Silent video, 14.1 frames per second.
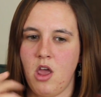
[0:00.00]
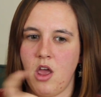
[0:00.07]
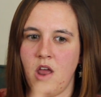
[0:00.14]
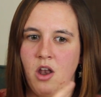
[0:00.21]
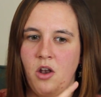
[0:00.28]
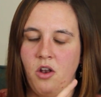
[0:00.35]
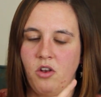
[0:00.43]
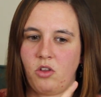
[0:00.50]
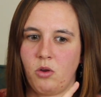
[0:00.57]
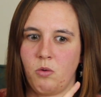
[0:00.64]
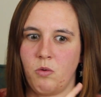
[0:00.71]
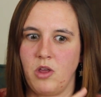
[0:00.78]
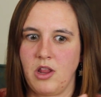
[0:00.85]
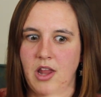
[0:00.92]
And
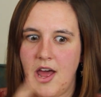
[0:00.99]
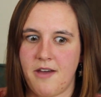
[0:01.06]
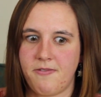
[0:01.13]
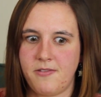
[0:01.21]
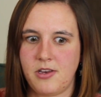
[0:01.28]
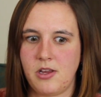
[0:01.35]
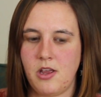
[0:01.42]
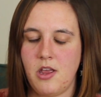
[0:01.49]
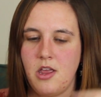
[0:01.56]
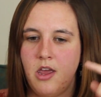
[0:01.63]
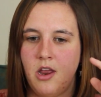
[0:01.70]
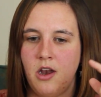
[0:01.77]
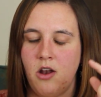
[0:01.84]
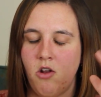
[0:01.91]
so we left
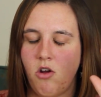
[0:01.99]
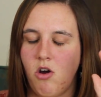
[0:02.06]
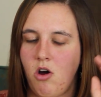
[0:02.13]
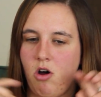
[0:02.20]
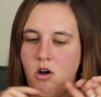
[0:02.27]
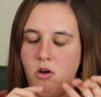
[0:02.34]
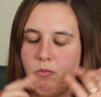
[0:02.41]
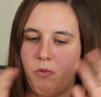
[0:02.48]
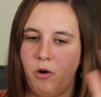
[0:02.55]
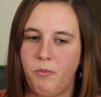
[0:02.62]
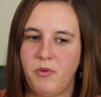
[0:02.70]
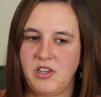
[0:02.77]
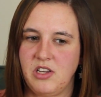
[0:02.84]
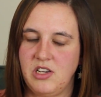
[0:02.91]
in all
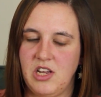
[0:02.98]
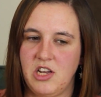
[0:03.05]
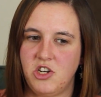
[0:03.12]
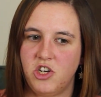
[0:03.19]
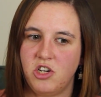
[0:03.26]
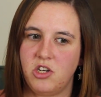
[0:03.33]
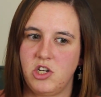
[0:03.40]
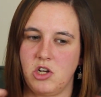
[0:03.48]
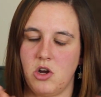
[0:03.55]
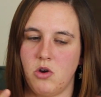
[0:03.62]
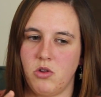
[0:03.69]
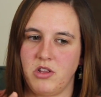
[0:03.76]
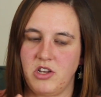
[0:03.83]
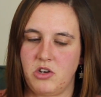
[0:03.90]
purpose intention to
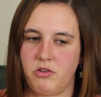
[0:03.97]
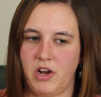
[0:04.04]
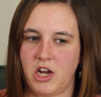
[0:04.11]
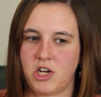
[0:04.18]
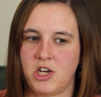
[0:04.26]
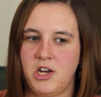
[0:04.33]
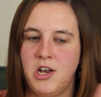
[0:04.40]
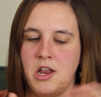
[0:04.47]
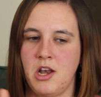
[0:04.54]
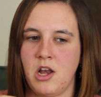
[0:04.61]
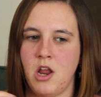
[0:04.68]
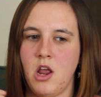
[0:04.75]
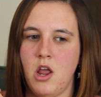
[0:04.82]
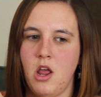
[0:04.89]
go this direction.
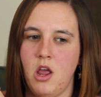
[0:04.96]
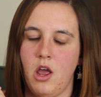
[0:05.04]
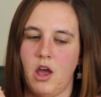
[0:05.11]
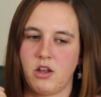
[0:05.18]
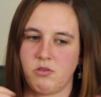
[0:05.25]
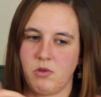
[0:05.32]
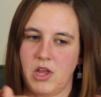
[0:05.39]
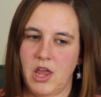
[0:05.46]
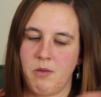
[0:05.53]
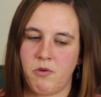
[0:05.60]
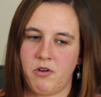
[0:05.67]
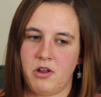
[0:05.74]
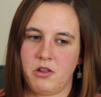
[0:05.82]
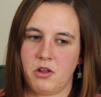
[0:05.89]
And as we came
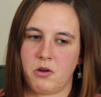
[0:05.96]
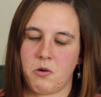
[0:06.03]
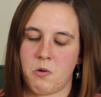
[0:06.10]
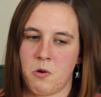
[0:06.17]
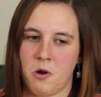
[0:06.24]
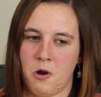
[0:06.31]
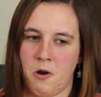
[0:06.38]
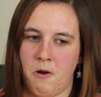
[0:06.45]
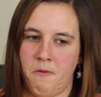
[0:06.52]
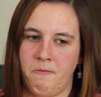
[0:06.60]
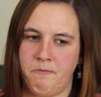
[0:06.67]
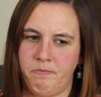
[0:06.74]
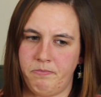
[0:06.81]
around the corner,